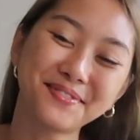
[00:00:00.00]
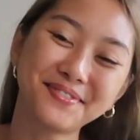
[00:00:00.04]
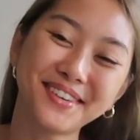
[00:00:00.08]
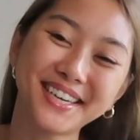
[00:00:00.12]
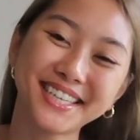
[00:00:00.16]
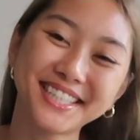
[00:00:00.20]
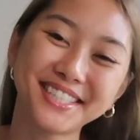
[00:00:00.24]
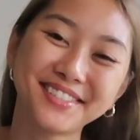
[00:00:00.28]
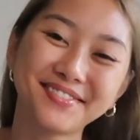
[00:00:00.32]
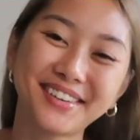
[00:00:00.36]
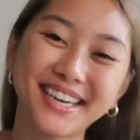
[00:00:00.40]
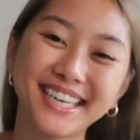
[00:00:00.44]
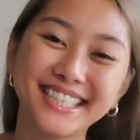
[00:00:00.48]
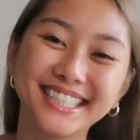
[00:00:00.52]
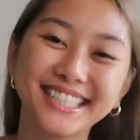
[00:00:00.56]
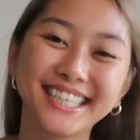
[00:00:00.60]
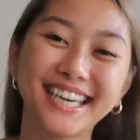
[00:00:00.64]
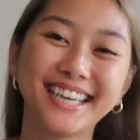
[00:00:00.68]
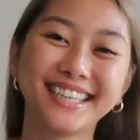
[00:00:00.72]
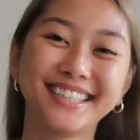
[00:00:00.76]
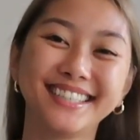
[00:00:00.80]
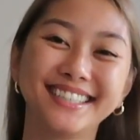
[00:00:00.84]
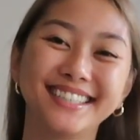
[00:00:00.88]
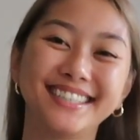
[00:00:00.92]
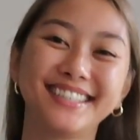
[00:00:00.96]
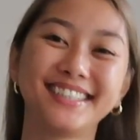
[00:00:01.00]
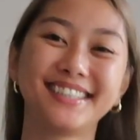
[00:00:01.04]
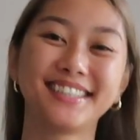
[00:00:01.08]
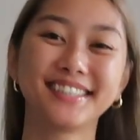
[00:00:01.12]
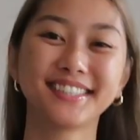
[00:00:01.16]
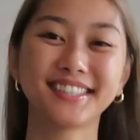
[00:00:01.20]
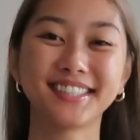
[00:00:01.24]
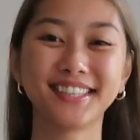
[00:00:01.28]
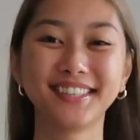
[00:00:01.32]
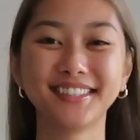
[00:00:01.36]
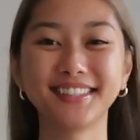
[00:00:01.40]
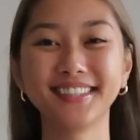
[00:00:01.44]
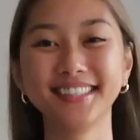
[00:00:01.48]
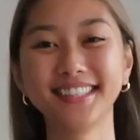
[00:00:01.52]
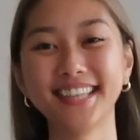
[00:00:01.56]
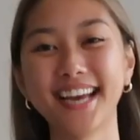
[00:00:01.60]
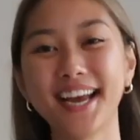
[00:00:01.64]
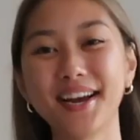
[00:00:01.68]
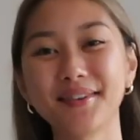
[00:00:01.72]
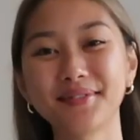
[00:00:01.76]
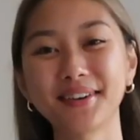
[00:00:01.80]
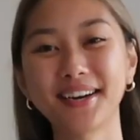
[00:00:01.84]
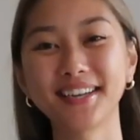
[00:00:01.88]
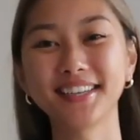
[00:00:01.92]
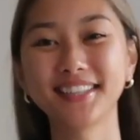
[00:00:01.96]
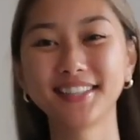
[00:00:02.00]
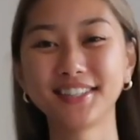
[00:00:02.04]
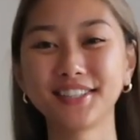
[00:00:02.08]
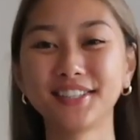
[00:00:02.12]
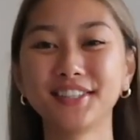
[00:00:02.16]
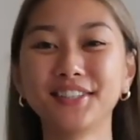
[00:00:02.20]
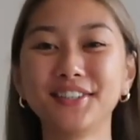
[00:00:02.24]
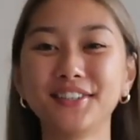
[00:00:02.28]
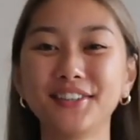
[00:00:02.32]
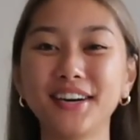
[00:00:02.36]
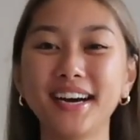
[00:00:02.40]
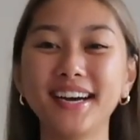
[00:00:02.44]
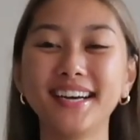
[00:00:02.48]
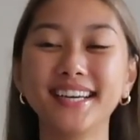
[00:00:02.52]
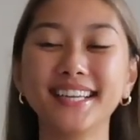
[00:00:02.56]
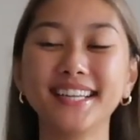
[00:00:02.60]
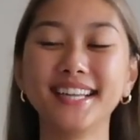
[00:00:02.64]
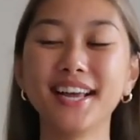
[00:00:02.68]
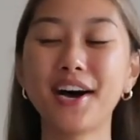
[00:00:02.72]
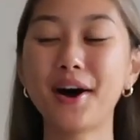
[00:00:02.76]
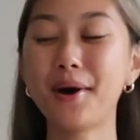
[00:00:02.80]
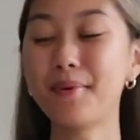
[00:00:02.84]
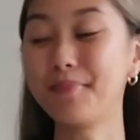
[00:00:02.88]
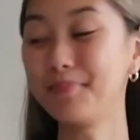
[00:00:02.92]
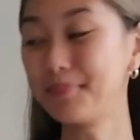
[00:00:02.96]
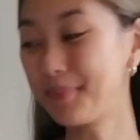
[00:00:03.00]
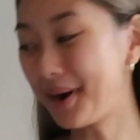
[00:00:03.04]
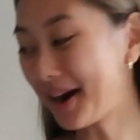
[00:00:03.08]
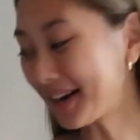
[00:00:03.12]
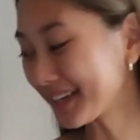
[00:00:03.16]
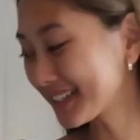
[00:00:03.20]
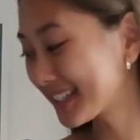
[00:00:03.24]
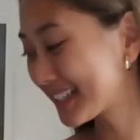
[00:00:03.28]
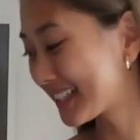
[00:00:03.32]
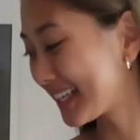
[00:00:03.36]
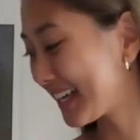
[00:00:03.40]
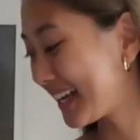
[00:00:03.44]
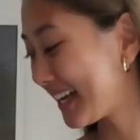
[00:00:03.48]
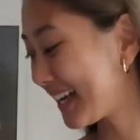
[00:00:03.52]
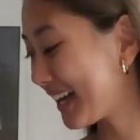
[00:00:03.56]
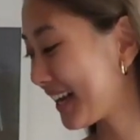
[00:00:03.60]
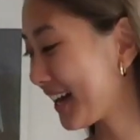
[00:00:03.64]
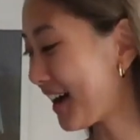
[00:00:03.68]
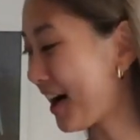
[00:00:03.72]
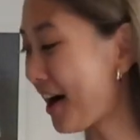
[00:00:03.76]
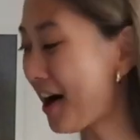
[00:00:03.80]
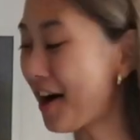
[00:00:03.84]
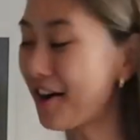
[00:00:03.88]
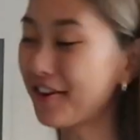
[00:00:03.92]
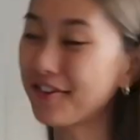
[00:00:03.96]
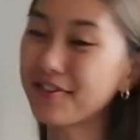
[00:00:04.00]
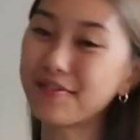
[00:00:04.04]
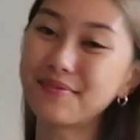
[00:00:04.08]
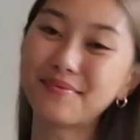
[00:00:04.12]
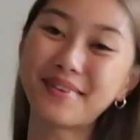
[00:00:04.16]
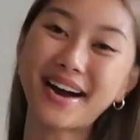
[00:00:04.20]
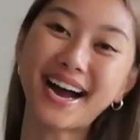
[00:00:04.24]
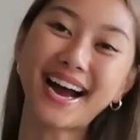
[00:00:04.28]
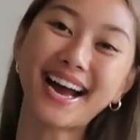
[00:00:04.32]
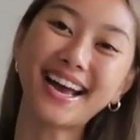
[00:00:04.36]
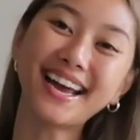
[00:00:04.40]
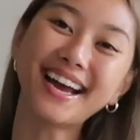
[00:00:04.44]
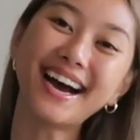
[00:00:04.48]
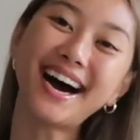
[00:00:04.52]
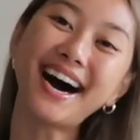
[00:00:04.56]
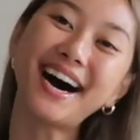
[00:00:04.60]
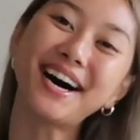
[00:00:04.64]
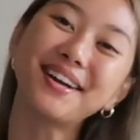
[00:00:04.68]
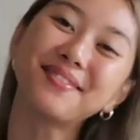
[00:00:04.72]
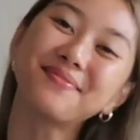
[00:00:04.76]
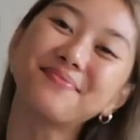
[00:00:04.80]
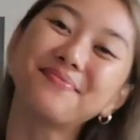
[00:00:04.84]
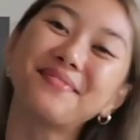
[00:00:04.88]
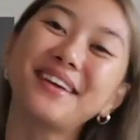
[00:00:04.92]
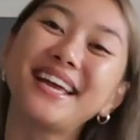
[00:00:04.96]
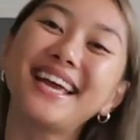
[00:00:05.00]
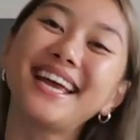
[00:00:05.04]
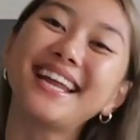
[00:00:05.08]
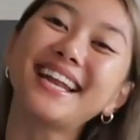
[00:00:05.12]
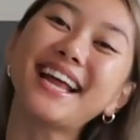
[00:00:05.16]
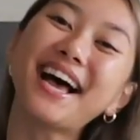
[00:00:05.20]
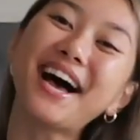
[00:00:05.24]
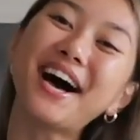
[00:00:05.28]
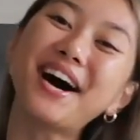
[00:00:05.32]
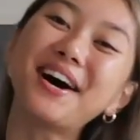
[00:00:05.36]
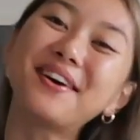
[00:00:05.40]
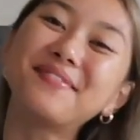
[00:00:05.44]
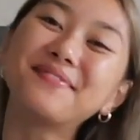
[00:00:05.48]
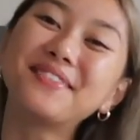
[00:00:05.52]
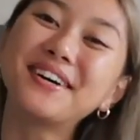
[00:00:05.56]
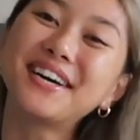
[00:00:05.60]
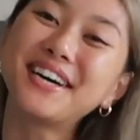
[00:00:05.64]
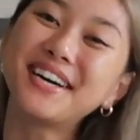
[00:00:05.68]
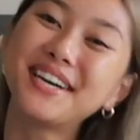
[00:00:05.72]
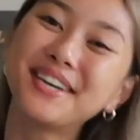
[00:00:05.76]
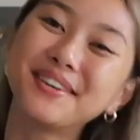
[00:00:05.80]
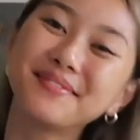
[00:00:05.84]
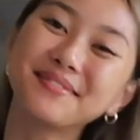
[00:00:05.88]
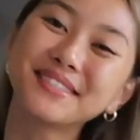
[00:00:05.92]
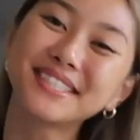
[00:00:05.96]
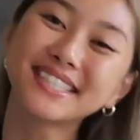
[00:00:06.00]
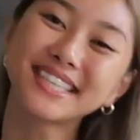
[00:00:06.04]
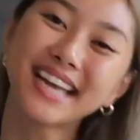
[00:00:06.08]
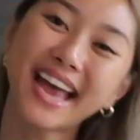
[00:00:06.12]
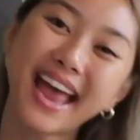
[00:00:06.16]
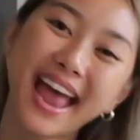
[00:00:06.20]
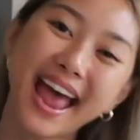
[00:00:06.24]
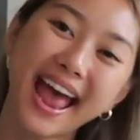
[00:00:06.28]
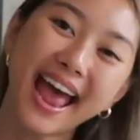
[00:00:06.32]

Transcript: back to my channel. So today I'm gonna do an unboxing of my Hanbin albums.